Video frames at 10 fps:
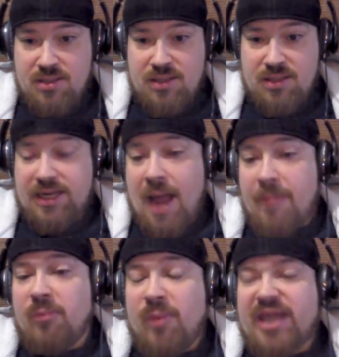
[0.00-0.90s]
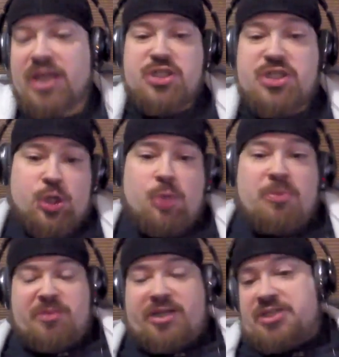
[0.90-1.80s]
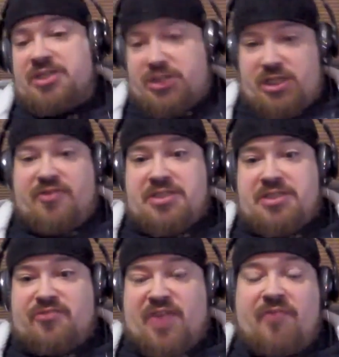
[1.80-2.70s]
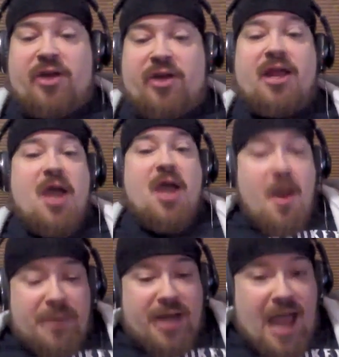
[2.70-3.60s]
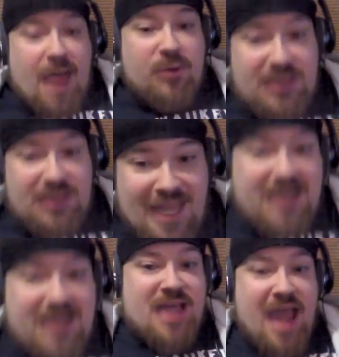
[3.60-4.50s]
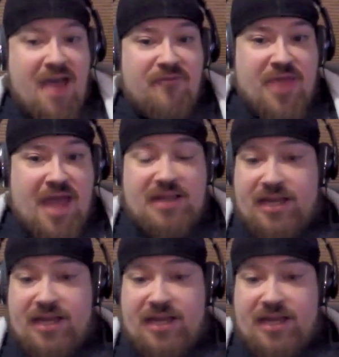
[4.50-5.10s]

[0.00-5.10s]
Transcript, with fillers: Like, I mean, we can assume it's because she's Vince's favorite, but I would like to have that.